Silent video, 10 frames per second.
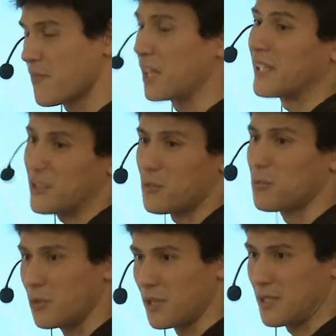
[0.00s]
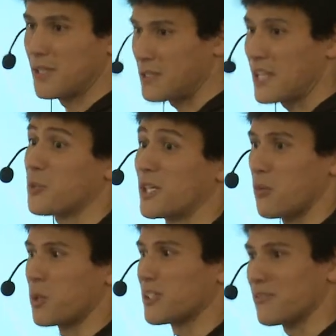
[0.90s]
And that's the beauty. That's what I
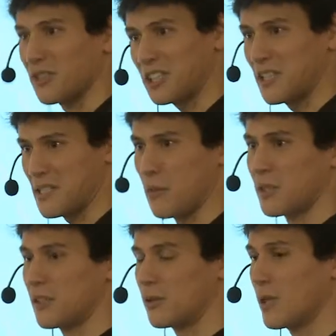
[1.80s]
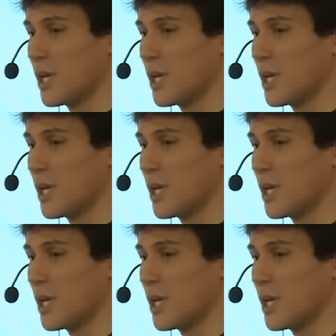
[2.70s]
wanted for kids. I wanted,